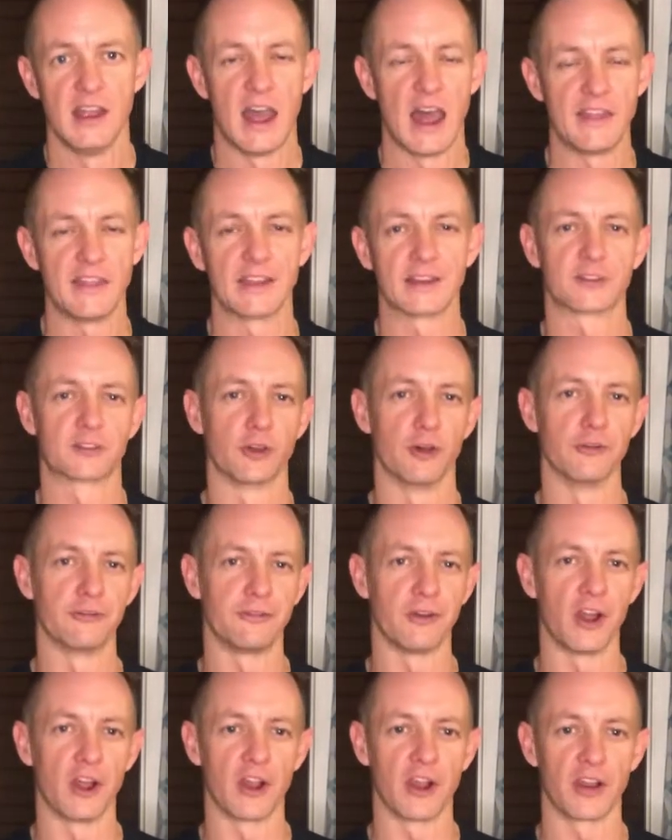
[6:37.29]
I think so
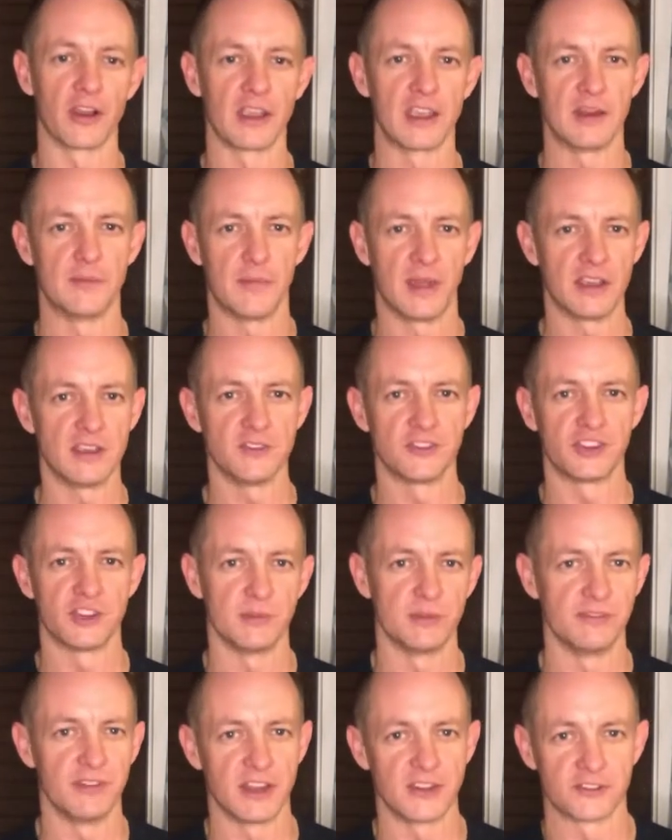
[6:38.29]
far in my
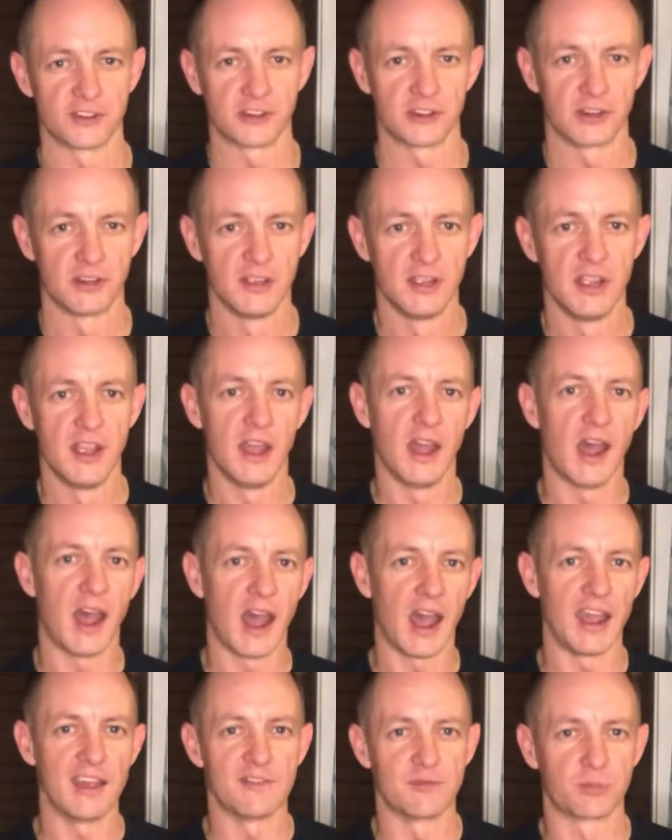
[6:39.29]
YouTube adventure,
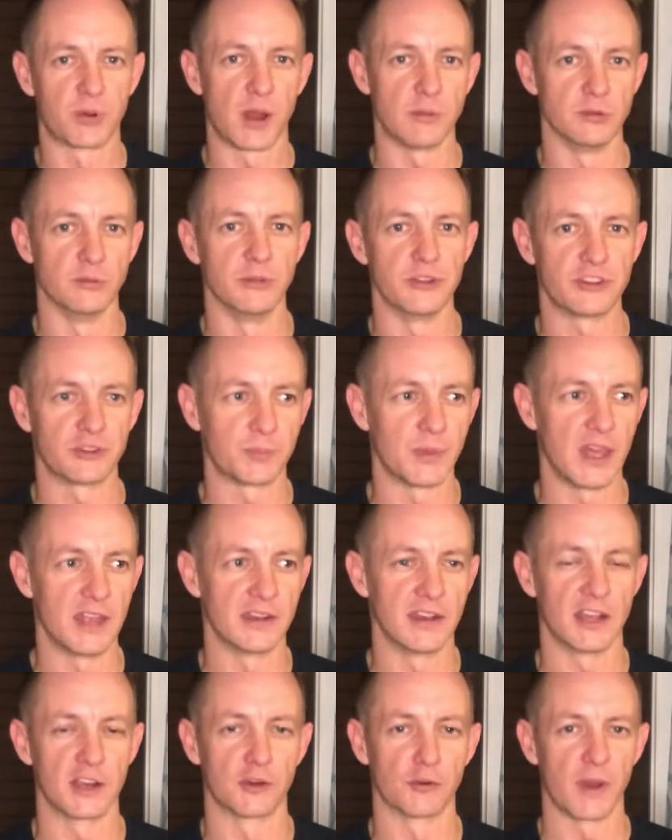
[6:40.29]
I've probably
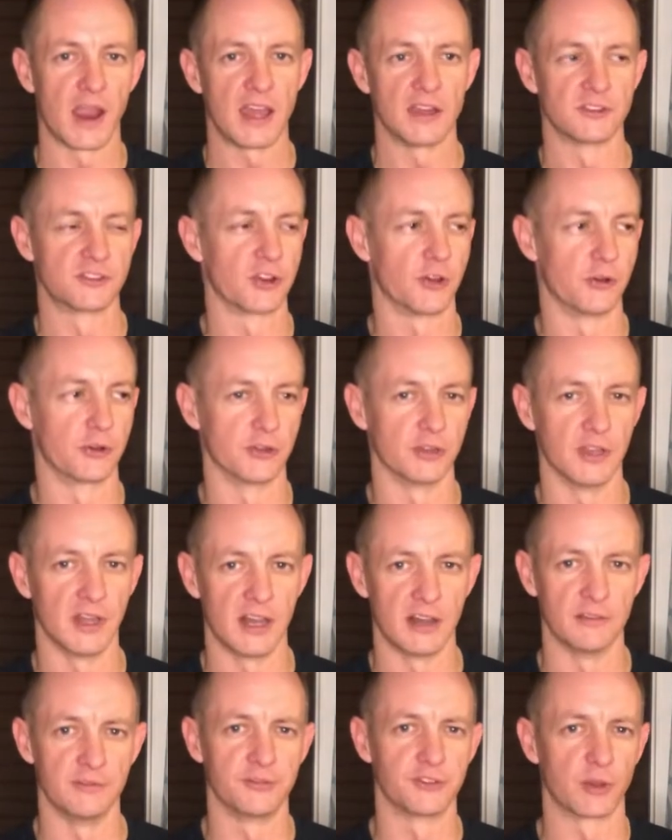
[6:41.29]
spent a grand total
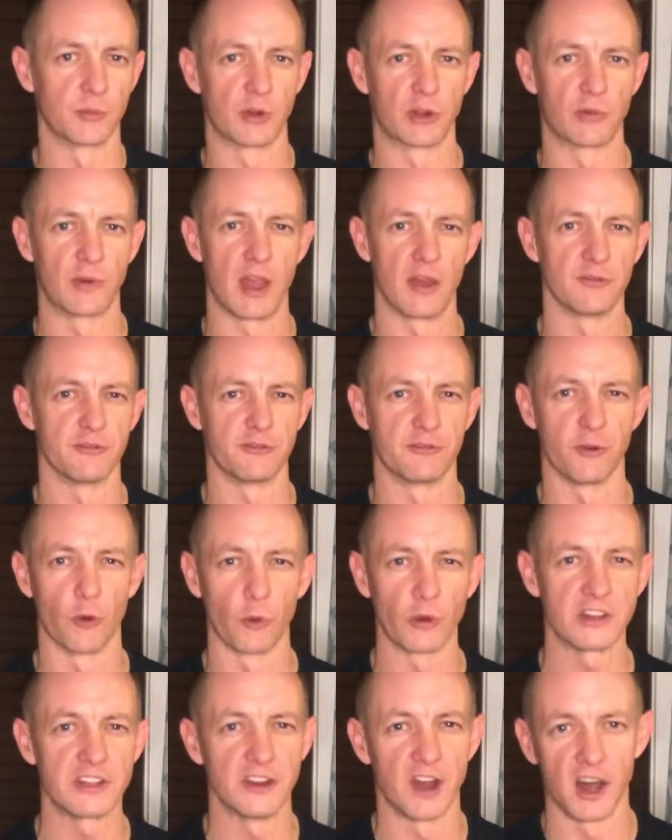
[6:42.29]
of somewhere around
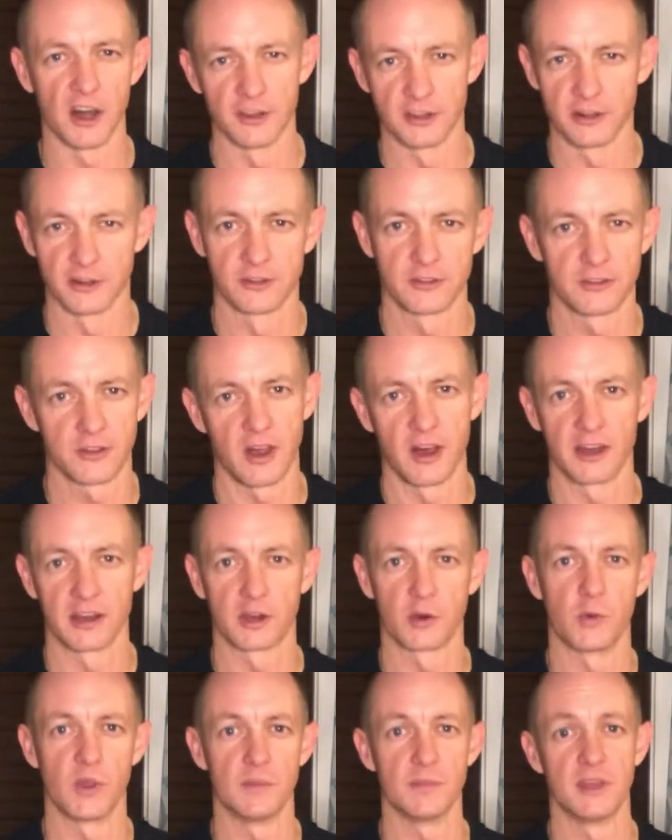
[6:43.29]
$40 on
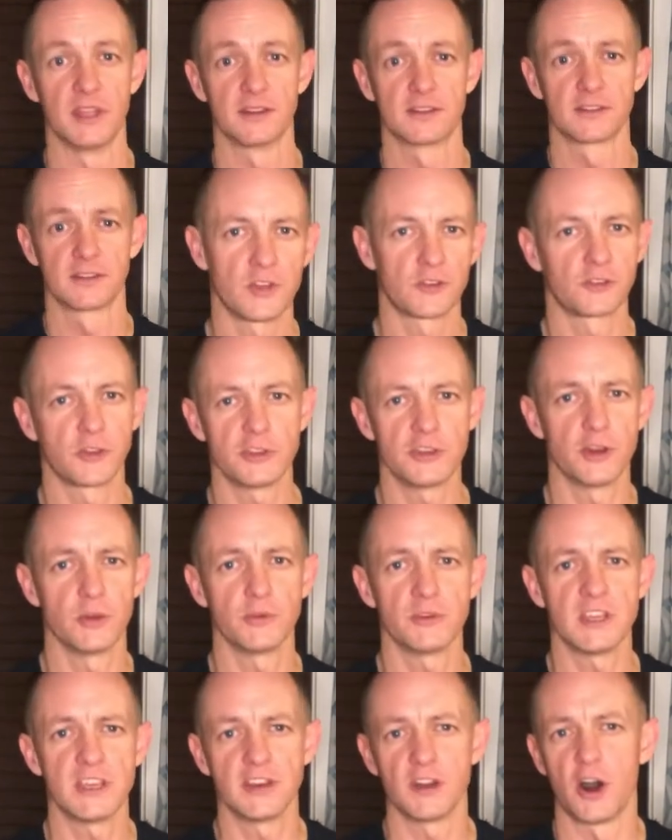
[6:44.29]
equipment. So you
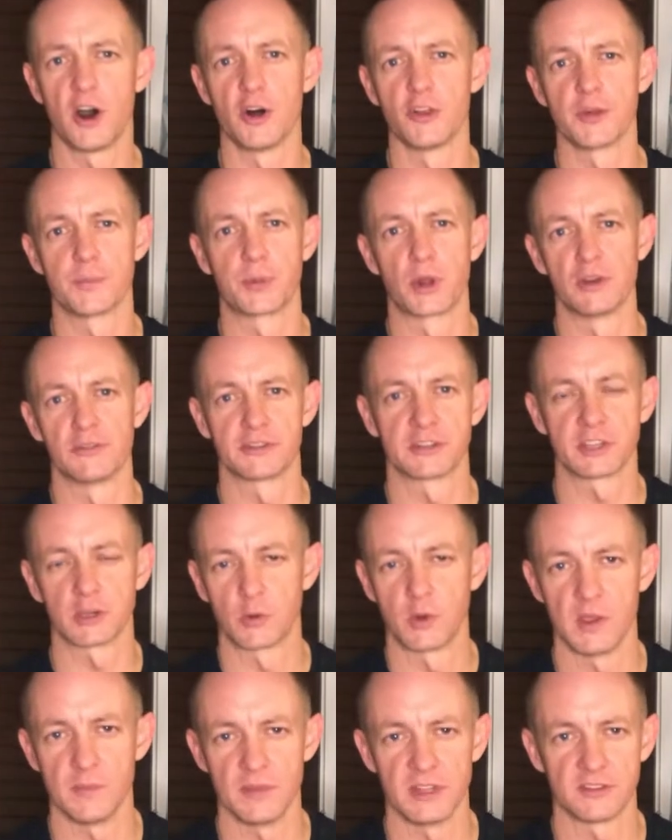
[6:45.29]
don't need all the perfect
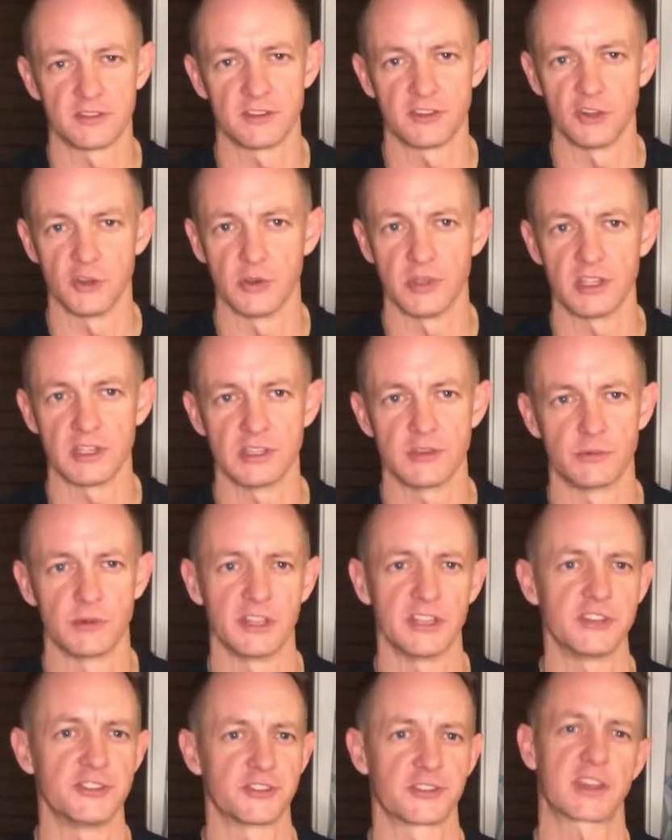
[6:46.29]
equipment to do it. You
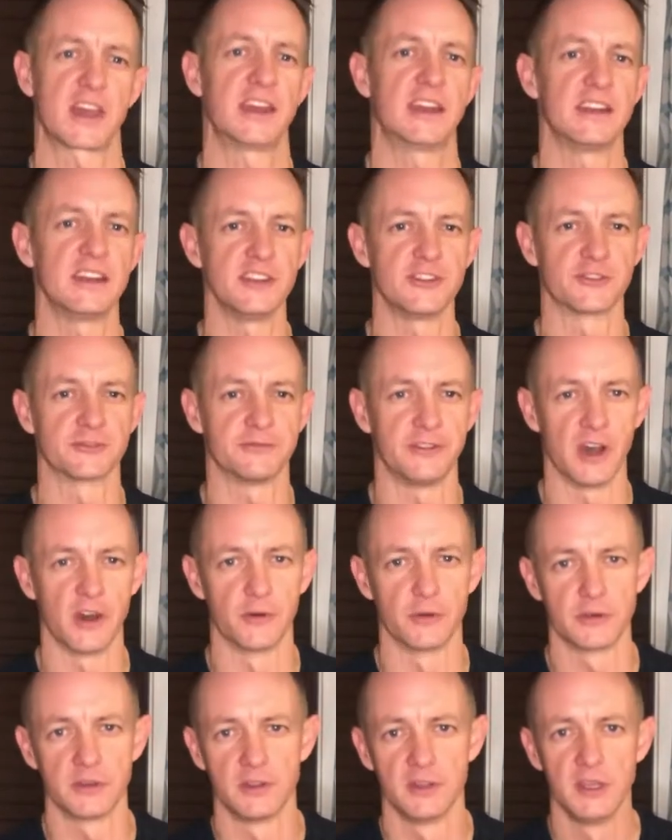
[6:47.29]
really just kind of need your
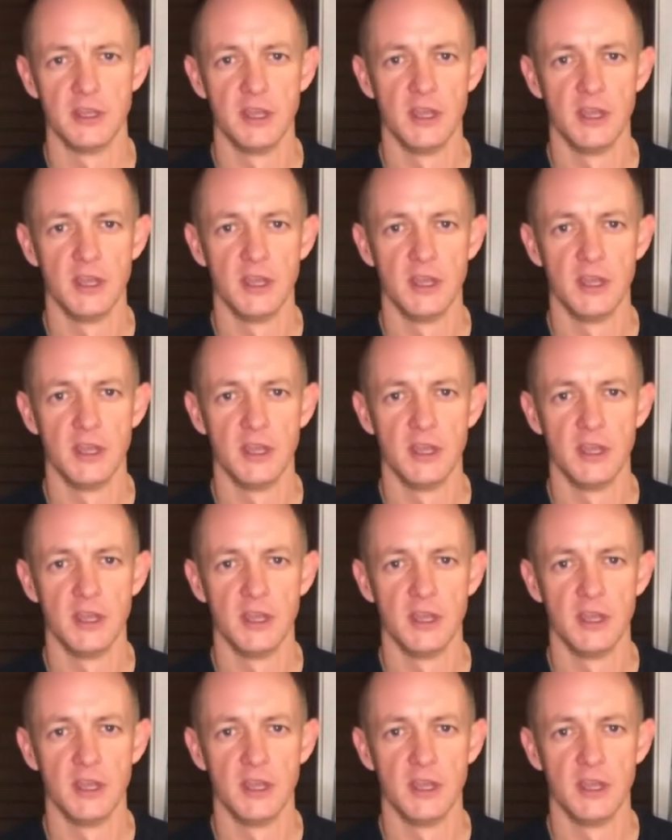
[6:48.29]
phone.